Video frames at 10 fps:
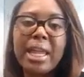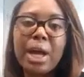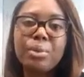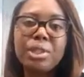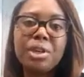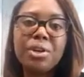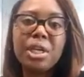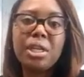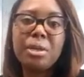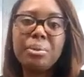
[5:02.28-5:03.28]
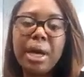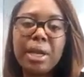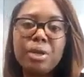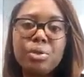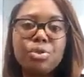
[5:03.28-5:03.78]
And I would tell
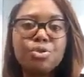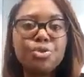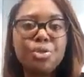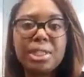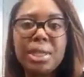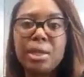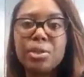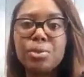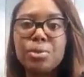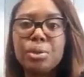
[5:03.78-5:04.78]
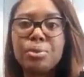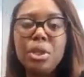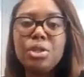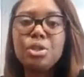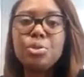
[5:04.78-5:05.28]
anybody who's fresh out of school
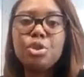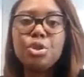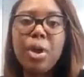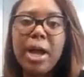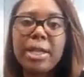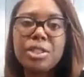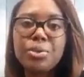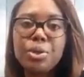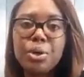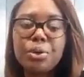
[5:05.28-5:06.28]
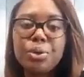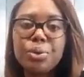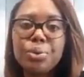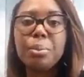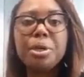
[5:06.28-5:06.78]
to try to go
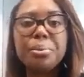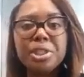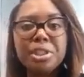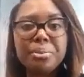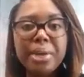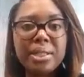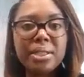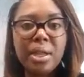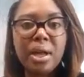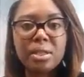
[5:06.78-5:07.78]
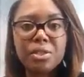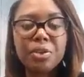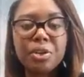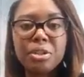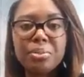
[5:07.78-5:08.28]
through commission based salons
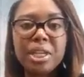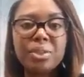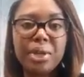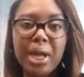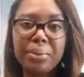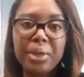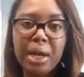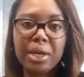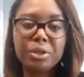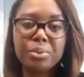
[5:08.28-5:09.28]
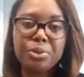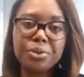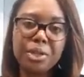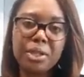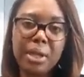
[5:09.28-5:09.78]
first because when I went out, it was boot
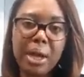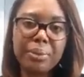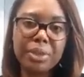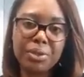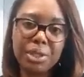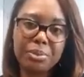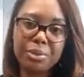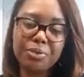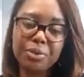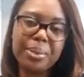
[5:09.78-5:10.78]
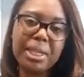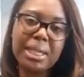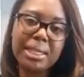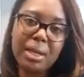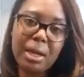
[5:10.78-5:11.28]
I went straight to boot because
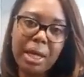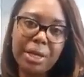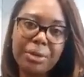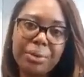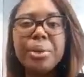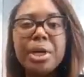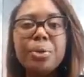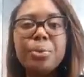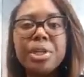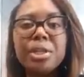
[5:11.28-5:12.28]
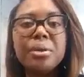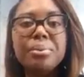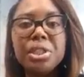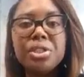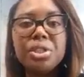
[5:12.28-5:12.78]
that's all I knew. But with
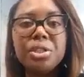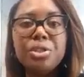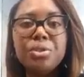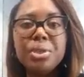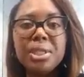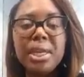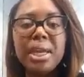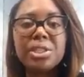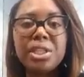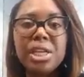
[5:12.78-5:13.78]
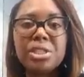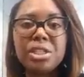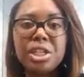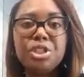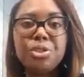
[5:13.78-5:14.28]
commission, you get the
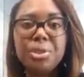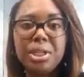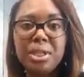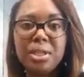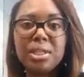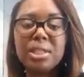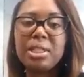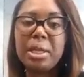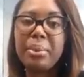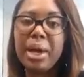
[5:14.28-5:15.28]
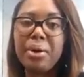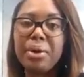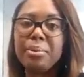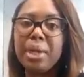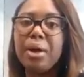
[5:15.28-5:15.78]
education that you need to step
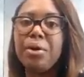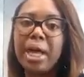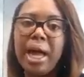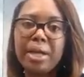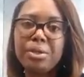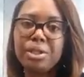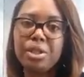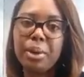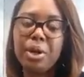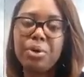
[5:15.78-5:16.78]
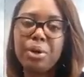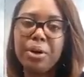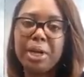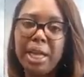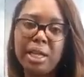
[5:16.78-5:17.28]
out and be like, okay, I can do this on my own. I
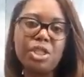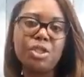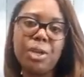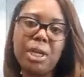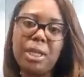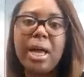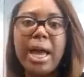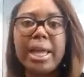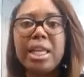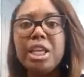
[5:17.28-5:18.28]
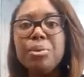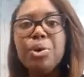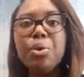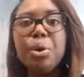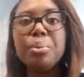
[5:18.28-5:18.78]
already got a training. I can keep
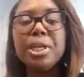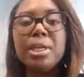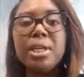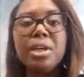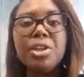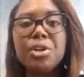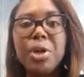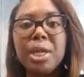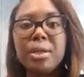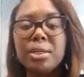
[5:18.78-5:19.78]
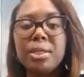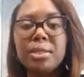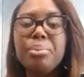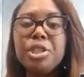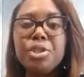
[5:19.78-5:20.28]
going, but get under a
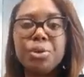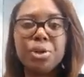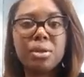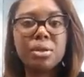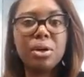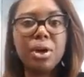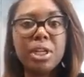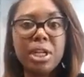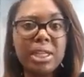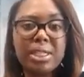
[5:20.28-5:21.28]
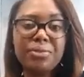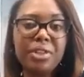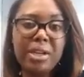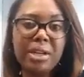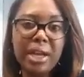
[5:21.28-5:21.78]
good mentor. Mm-hmm. Right? Because
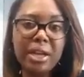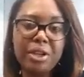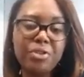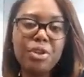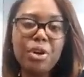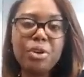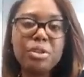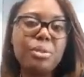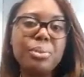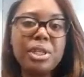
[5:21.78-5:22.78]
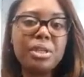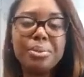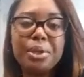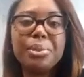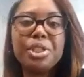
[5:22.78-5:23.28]
if they're not, if you don't go to a
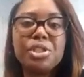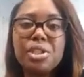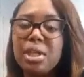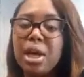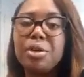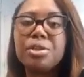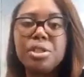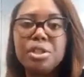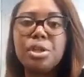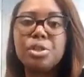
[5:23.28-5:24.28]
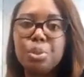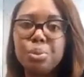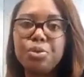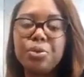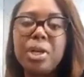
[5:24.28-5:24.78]
commission salon, you can still go to
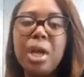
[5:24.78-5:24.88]
a boot